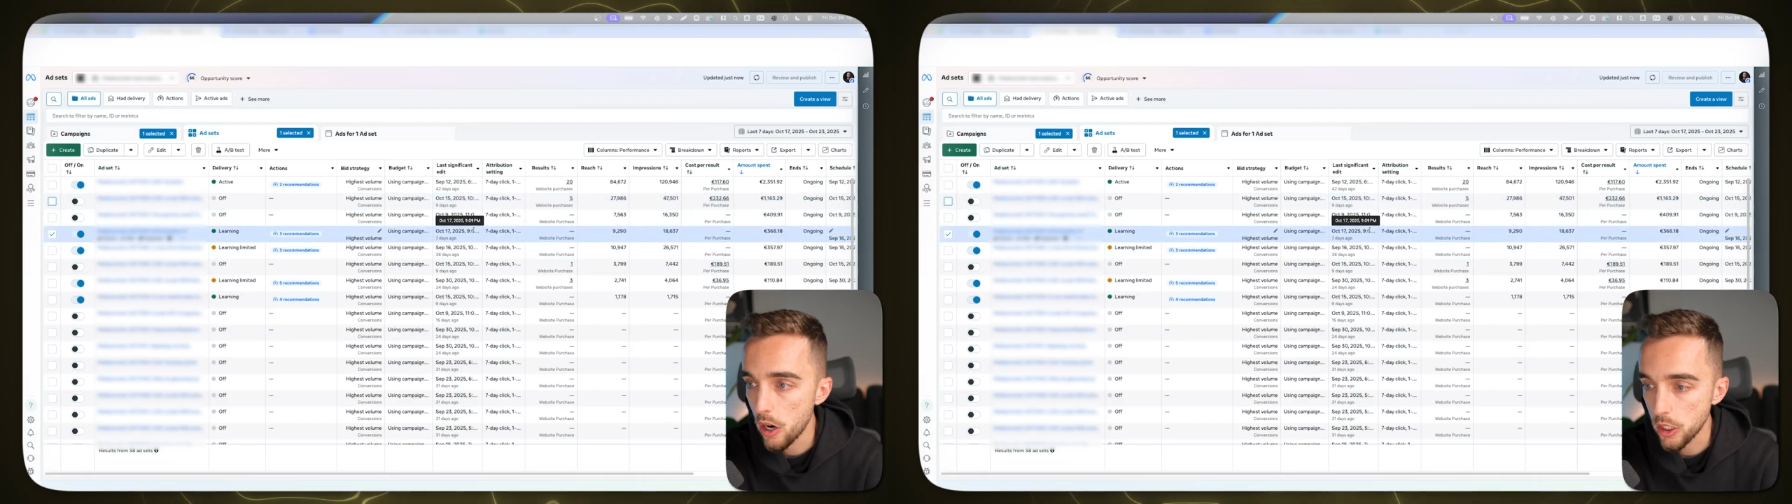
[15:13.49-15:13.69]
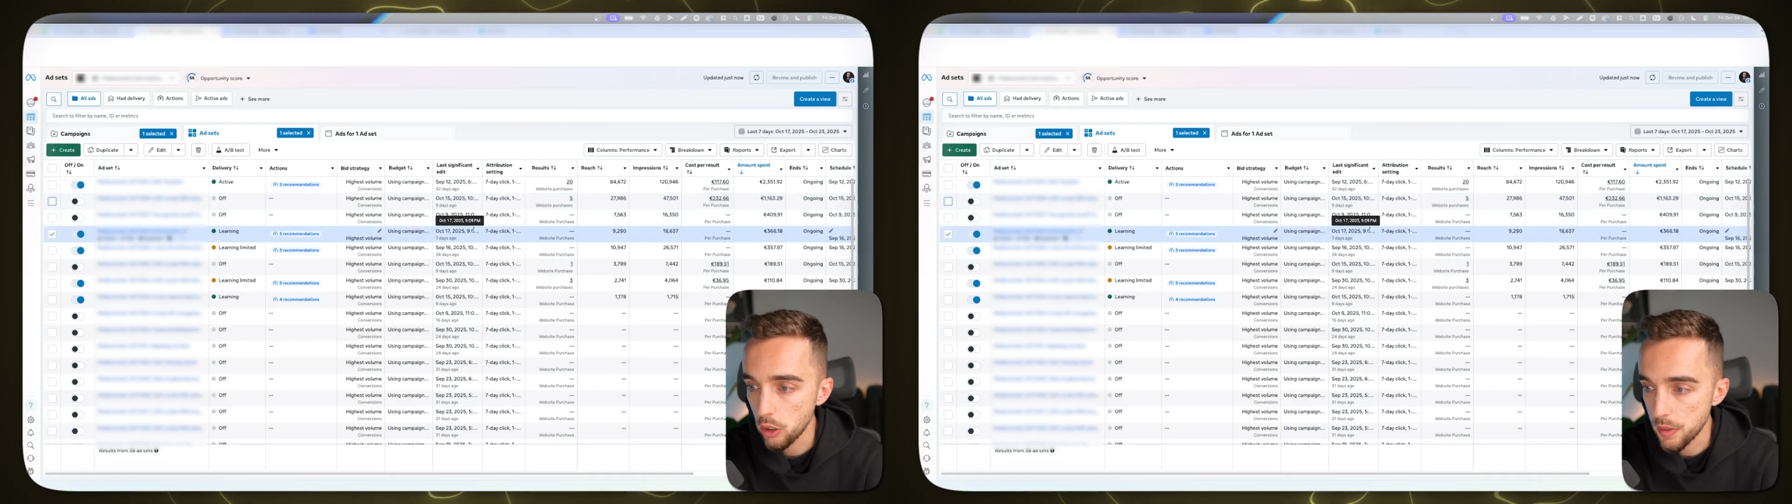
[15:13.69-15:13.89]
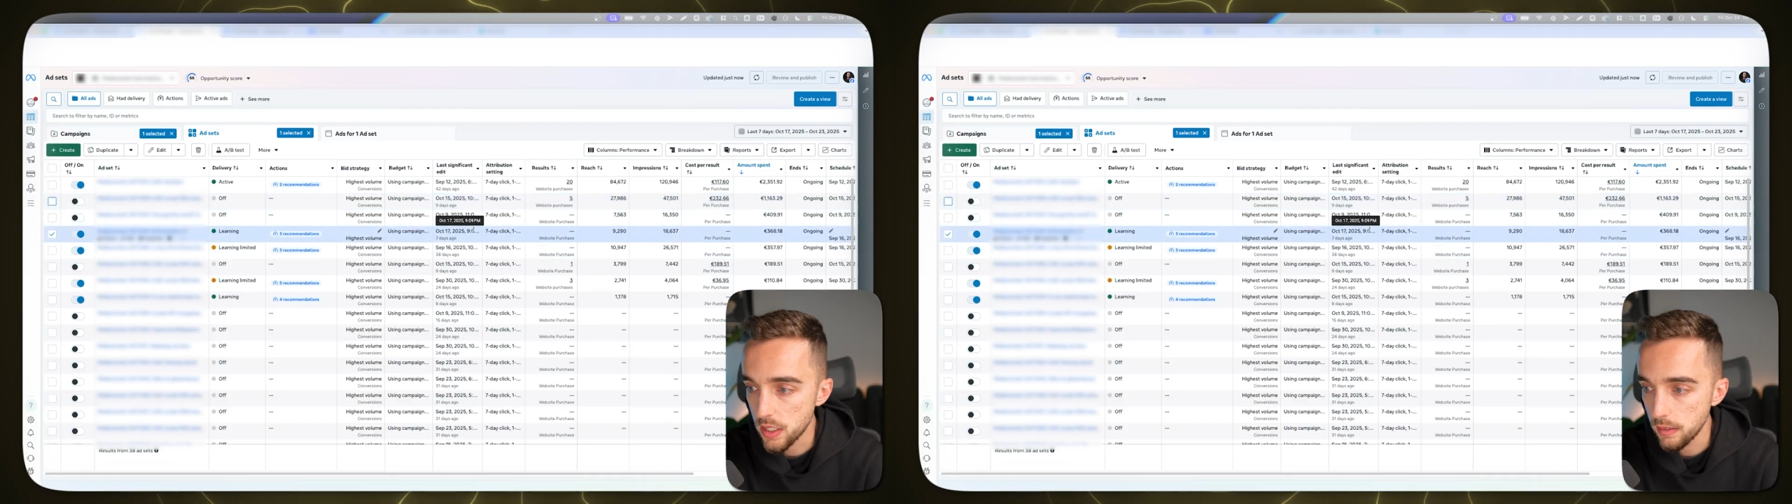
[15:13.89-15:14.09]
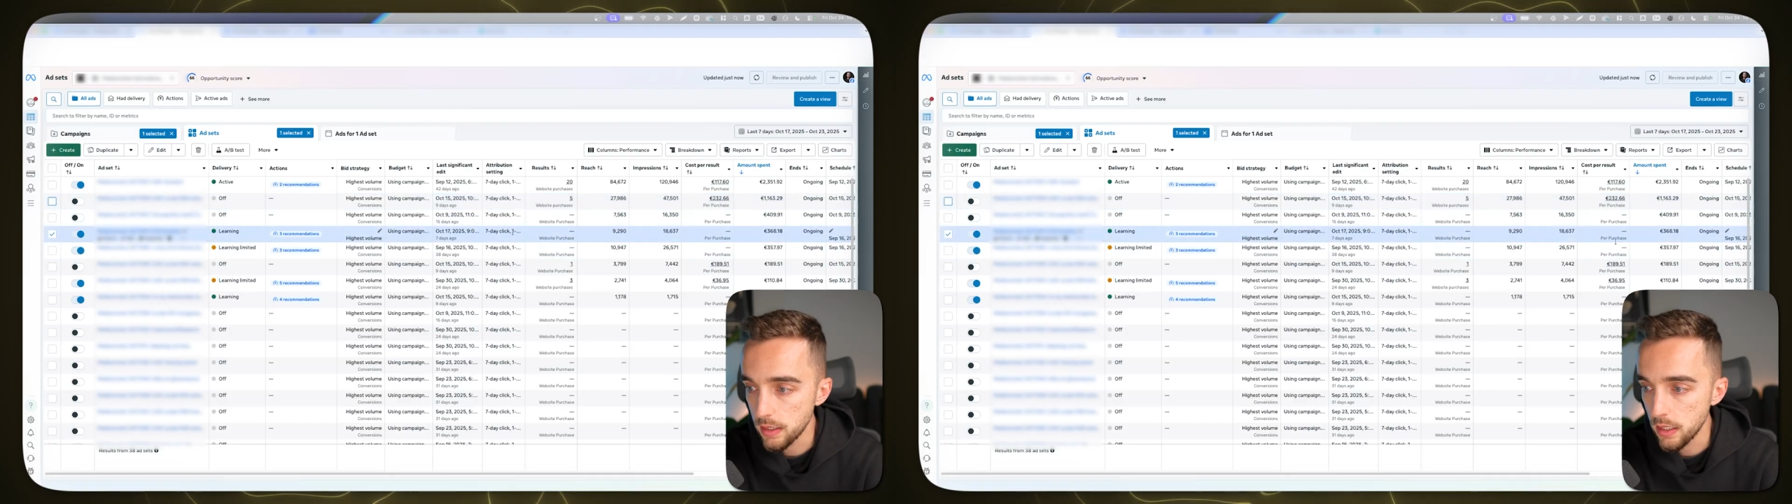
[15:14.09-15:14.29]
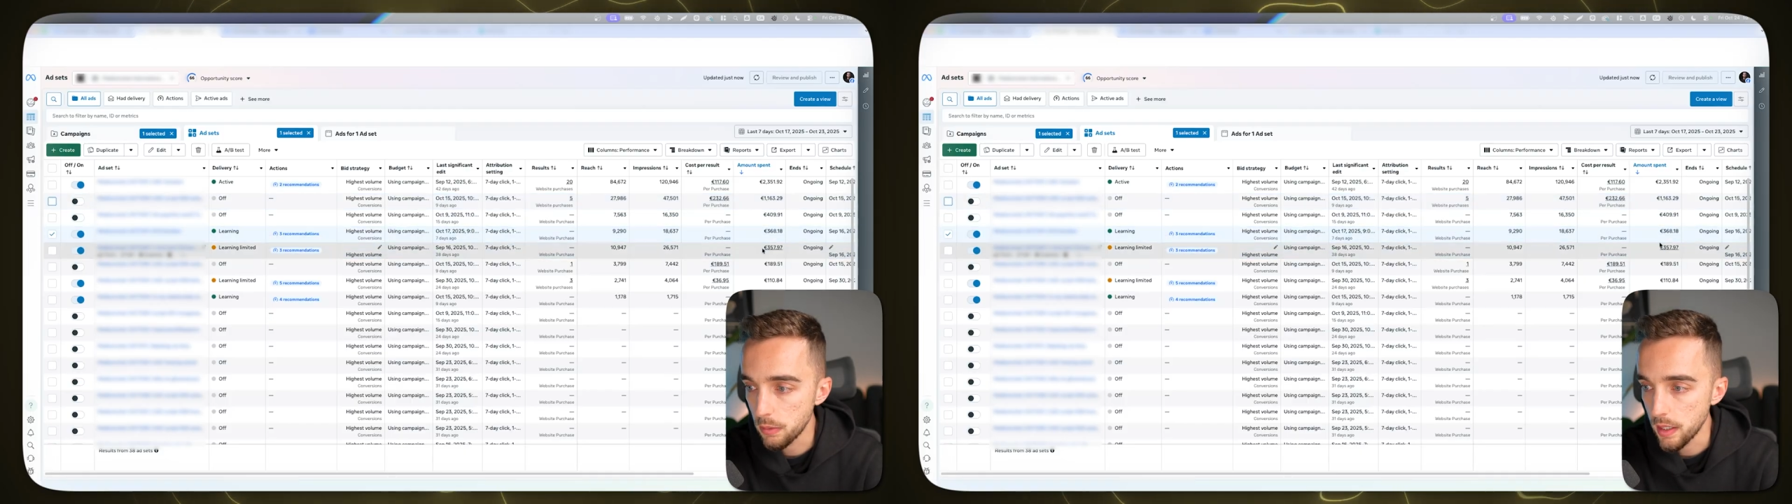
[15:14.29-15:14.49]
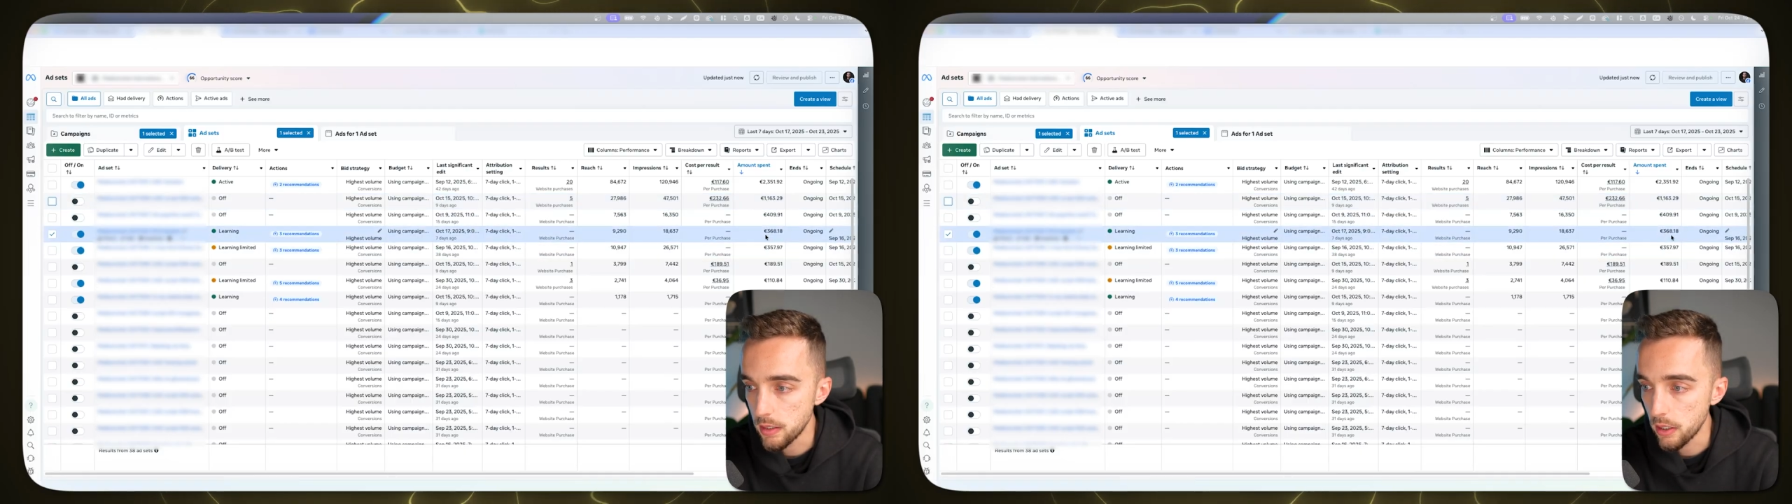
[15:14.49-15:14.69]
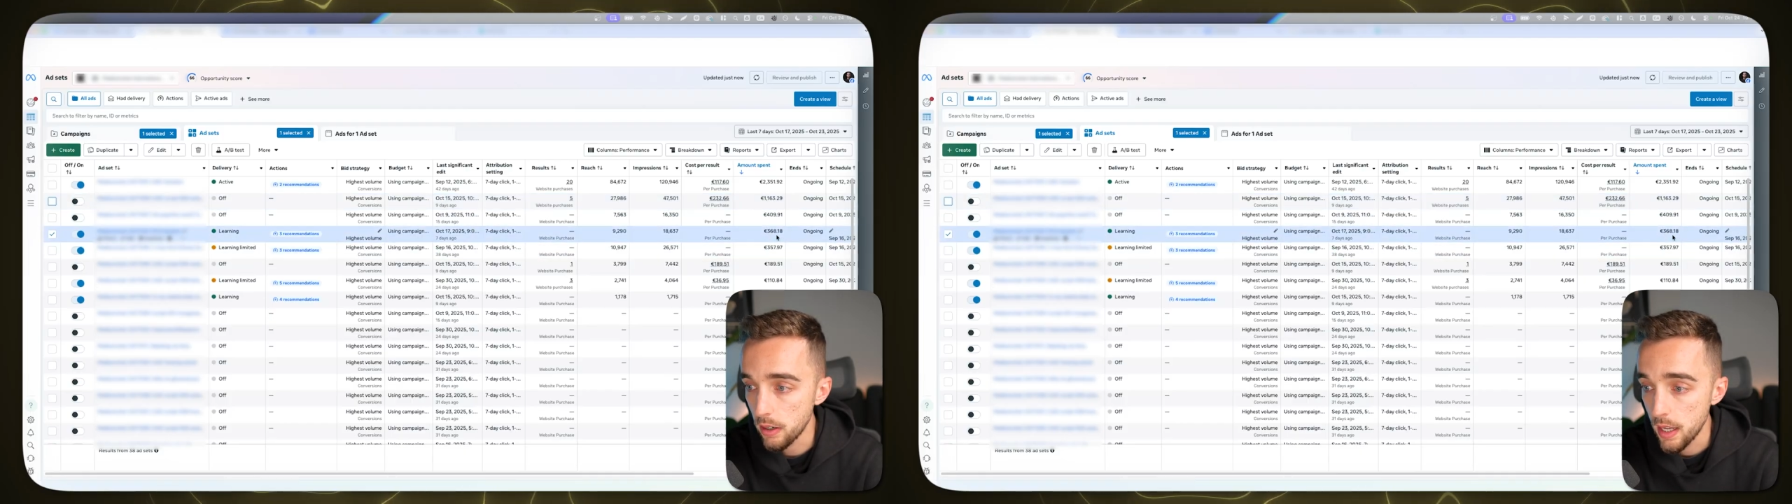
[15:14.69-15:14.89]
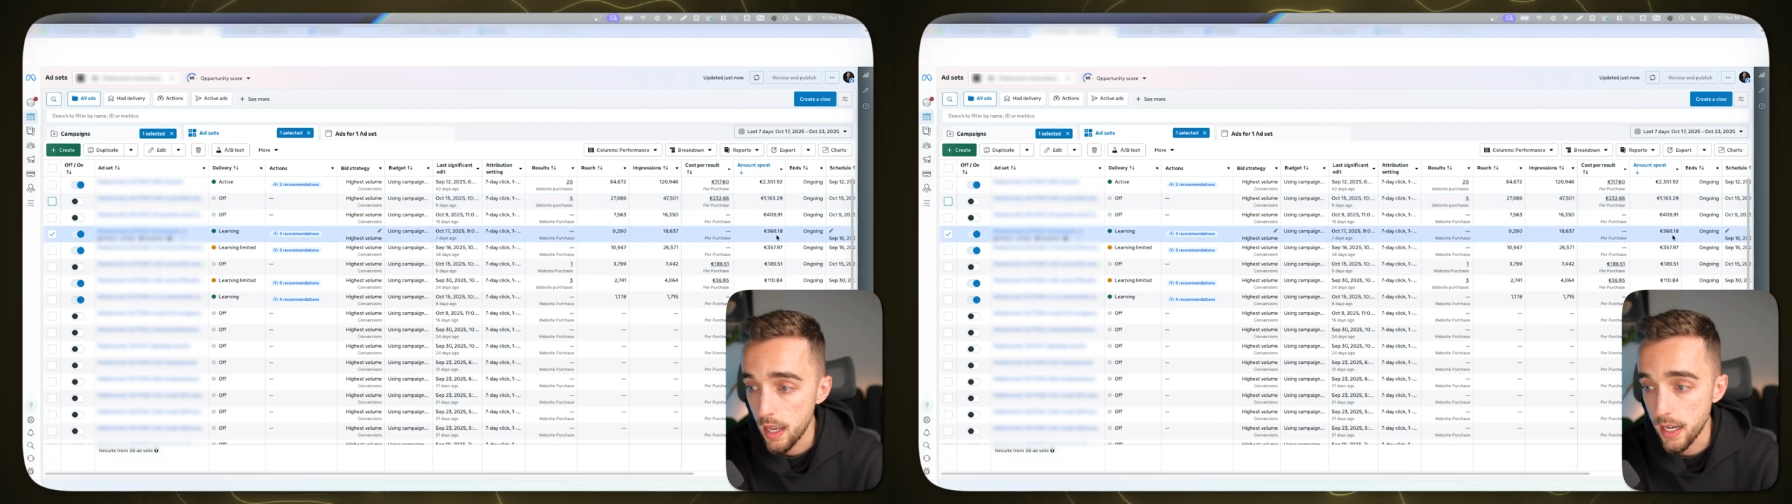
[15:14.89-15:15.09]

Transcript: October 17th, right here.